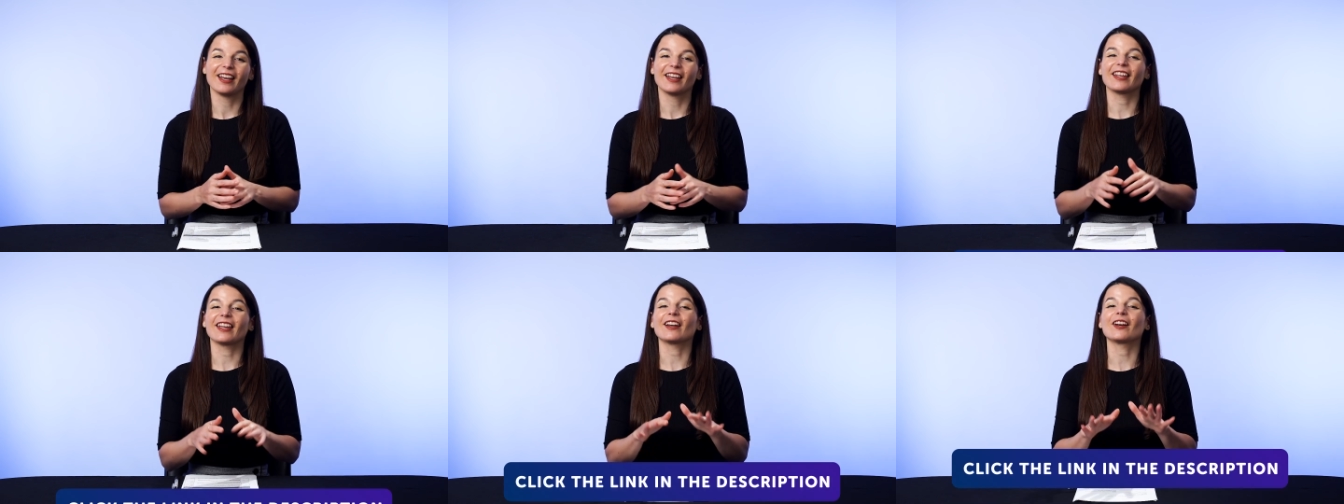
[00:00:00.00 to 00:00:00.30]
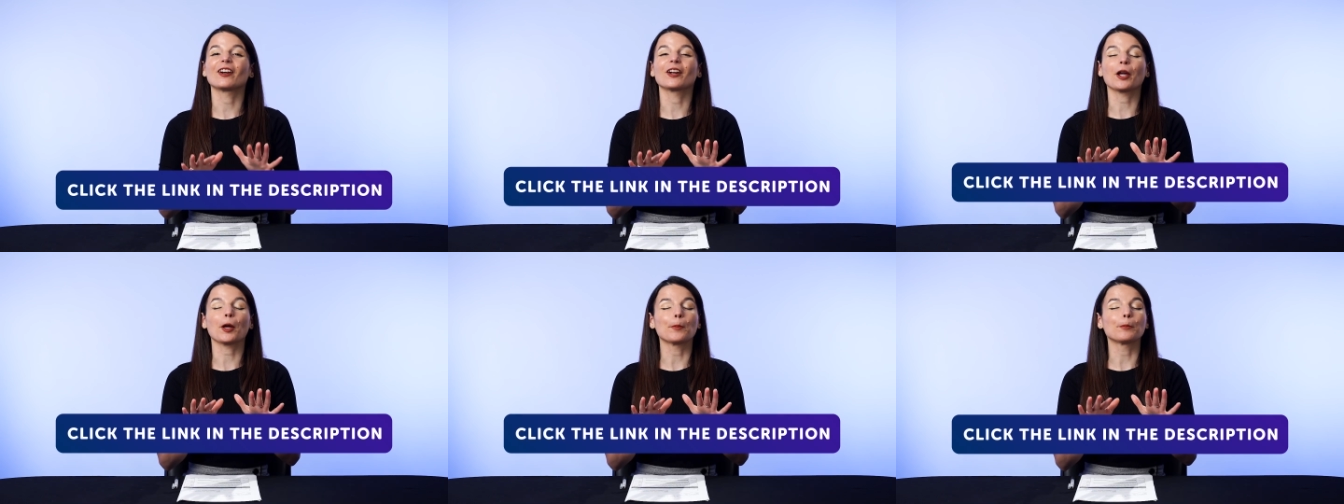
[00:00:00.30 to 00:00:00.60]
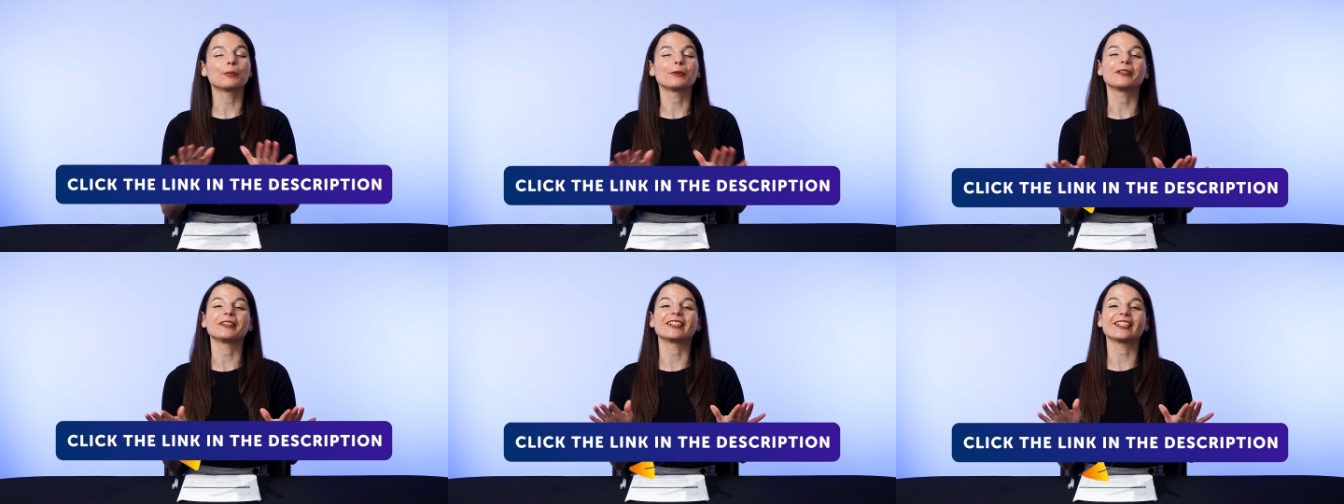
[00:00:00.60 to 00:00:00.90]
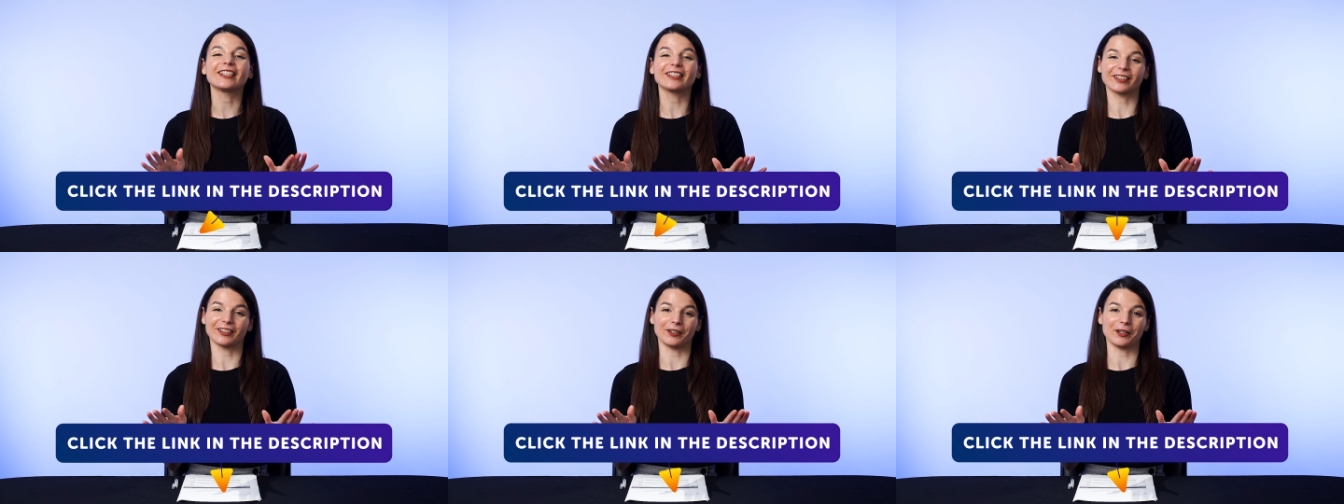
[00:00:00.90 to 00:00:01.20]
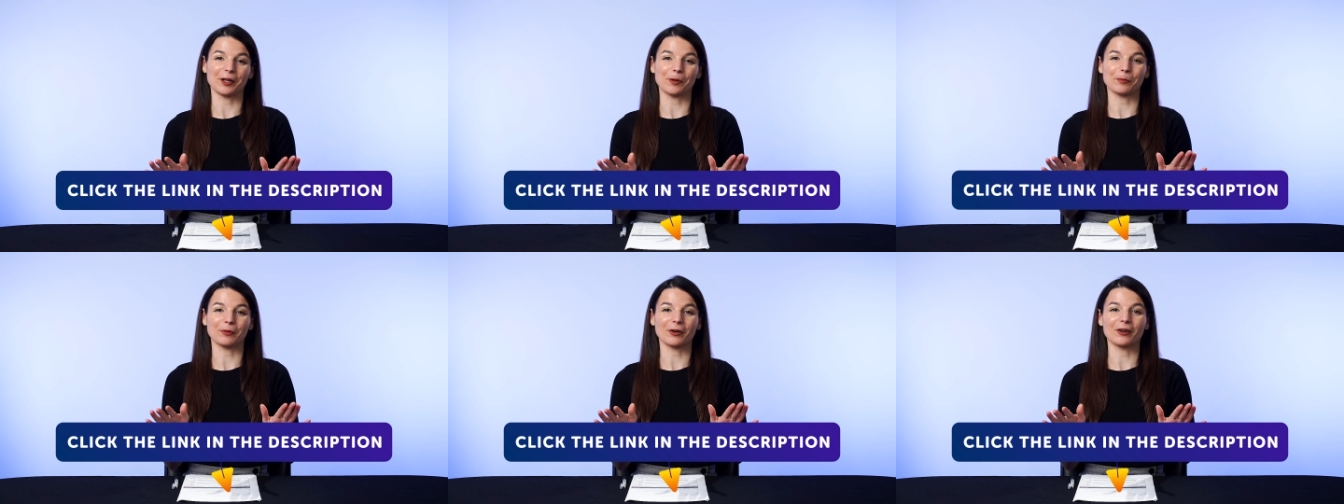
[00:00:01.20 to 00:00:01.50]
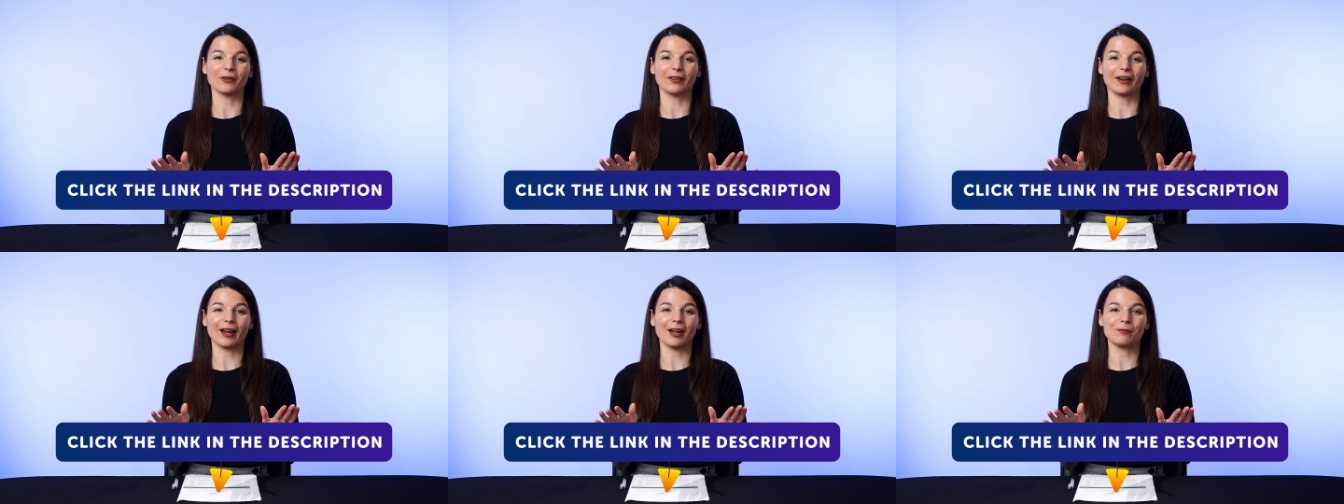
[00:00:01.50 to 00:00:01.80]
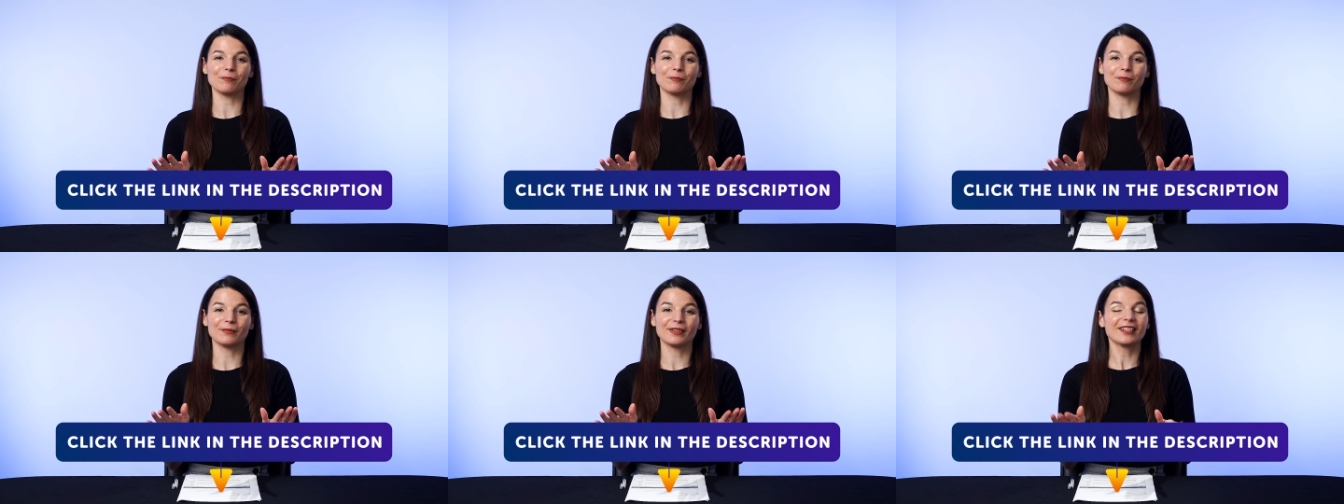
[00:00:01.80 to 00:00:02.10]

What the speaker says: get our complete learning program.